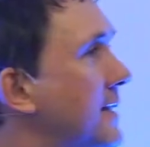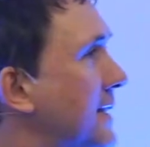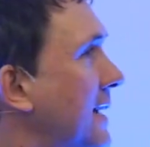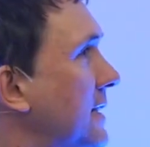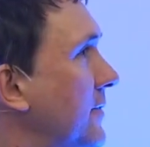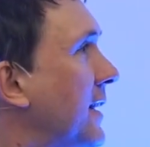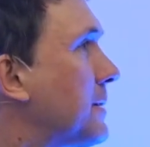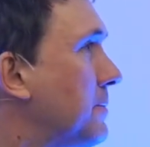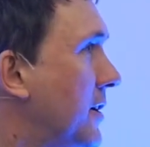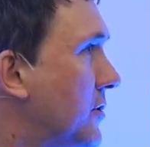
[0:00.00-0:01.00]
these scientific
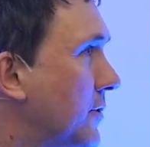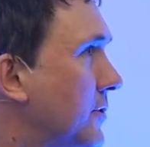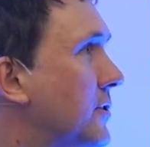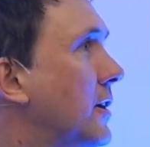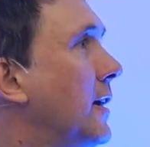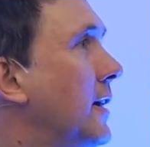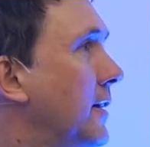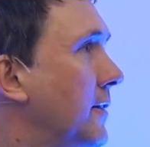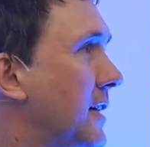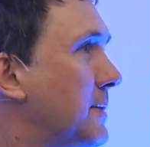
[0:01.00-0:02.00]
explanations
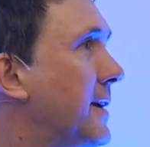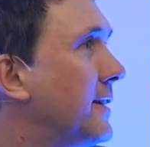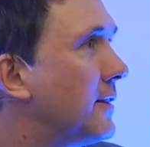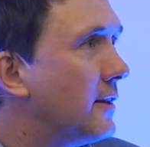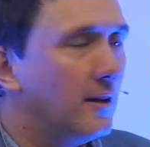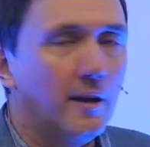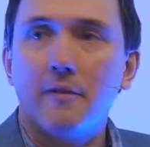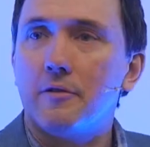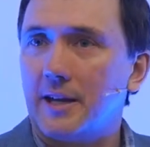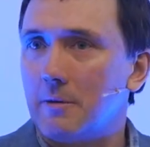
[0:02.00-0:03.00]
explain
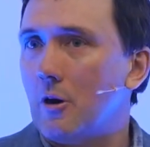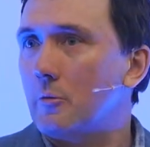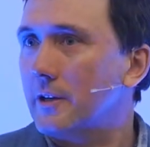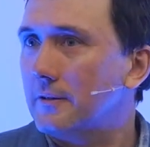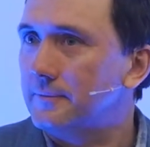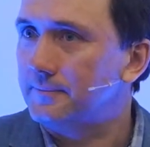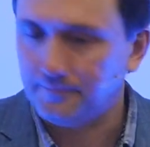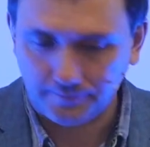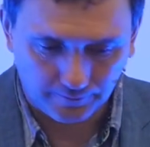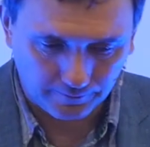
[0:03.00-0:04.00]
everything about me.
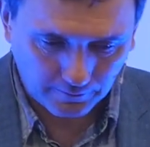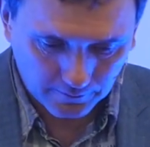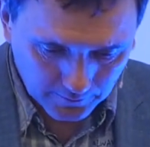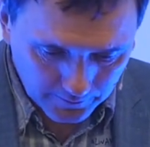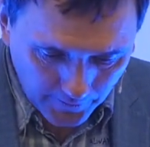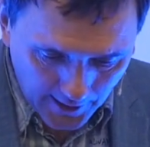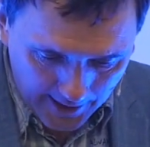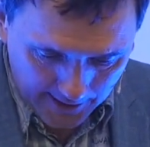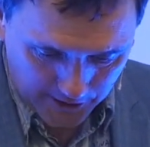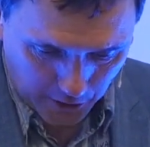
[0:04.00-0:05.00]

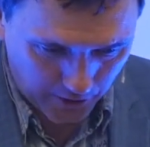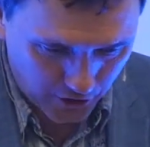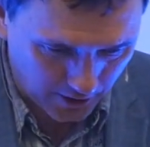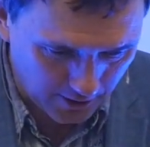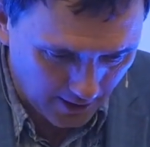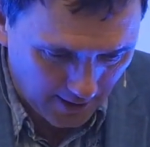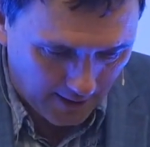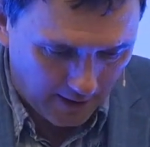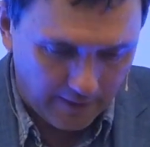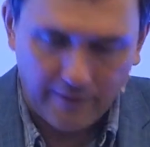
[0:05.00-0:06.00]
And as a Christian,
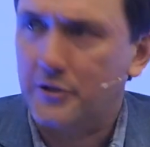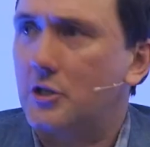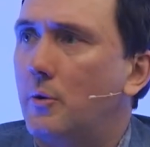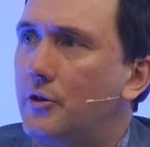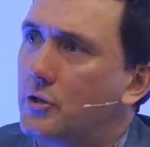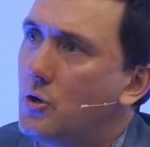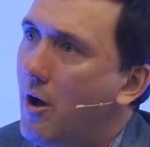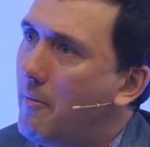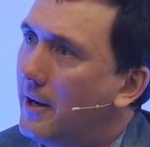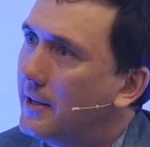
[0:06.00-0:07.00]
to ask this question, who
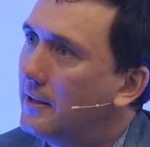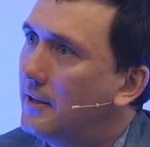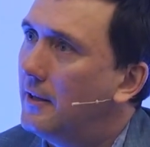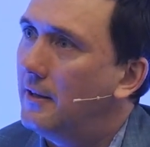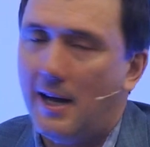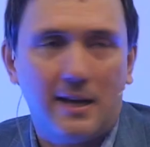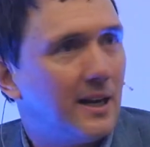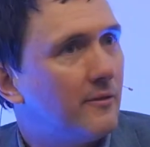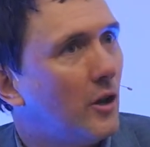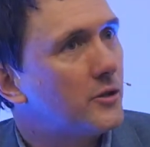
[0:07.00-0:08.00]
am I
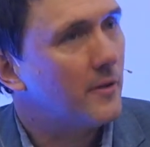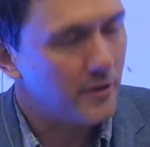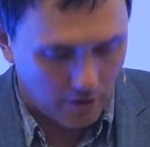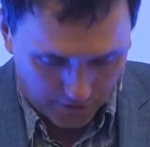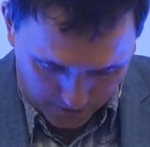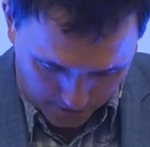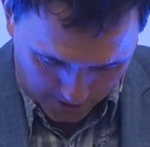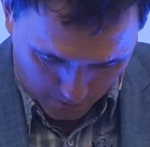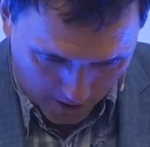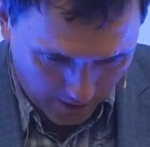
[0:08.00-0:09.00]
can have lots of other
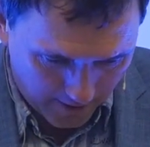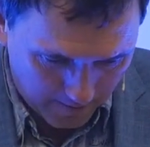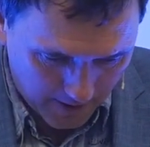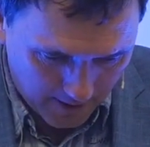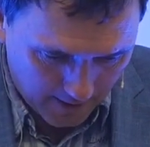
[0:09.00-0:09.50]
answers. And one of them